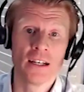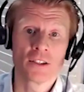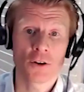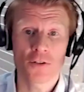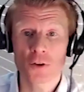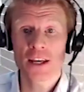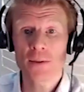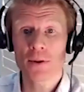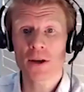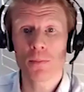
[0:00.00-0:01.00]
So if you're
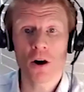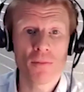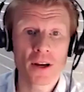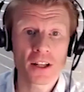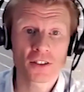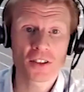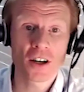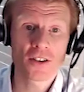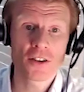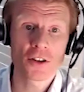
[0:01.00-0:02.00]
keeping a pot of money
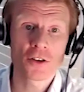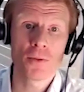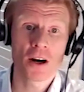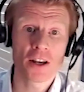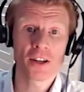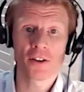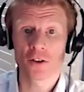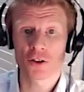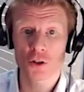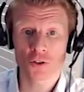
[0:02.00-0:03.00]
aside that you might need in
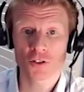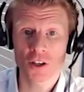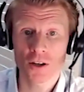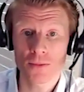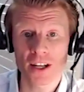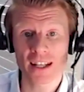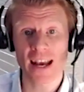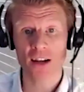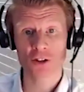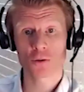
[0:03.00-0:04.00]
the shorter term, then a
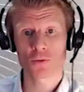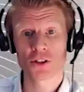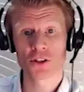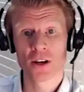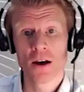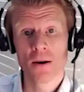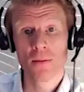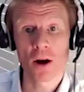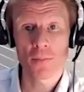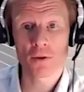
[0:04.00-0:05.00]
cash option
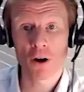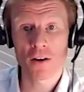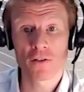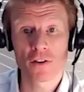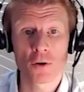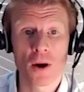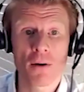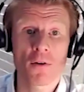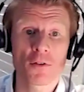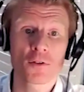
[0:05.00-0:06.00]
might be right for you.
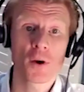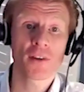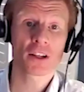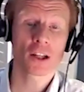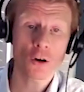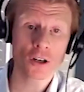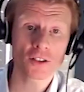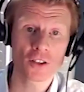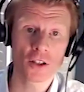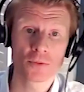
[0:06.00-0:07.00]
However, if you have a longer
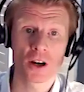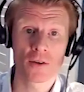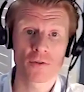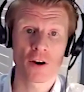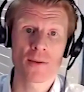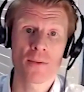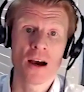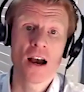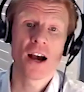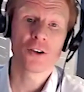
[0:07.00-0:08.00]
term time frame
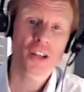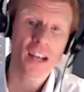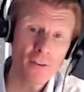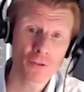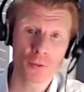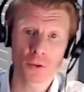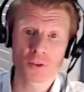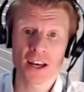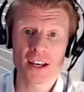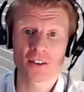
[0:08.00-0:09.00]
and you're comfortable
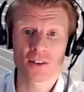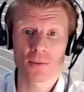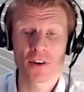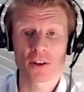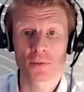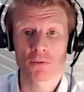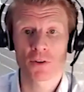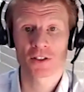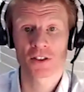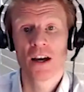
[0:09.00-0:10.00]
taking some investment
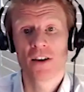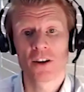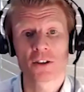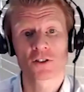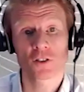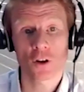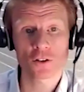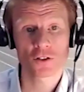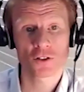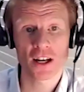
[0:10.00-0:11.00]
risk, then a
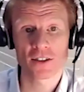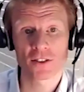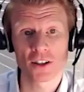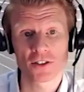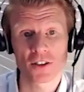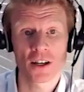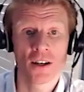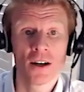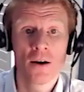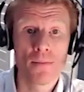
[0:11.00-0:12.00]
stocks and shares ISA
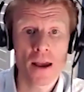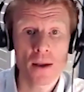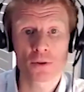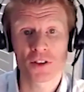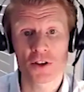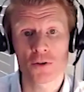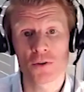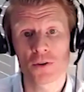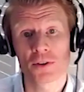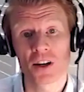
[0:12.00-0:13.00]
may present you
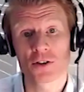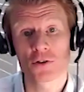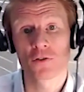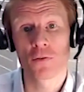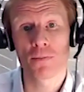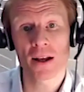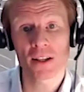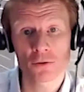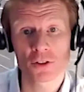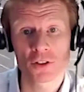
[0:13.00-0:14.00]
with the potential for
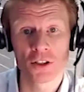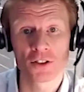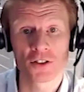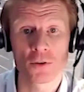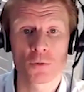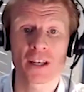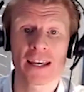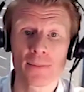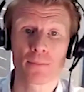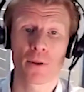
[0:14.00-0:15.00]
better returns that will
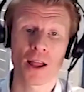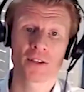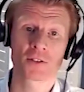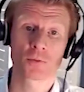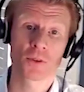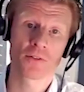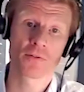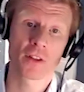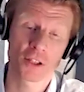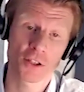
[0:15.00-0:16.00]
keep pace with
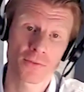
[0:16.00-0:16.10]
inflation.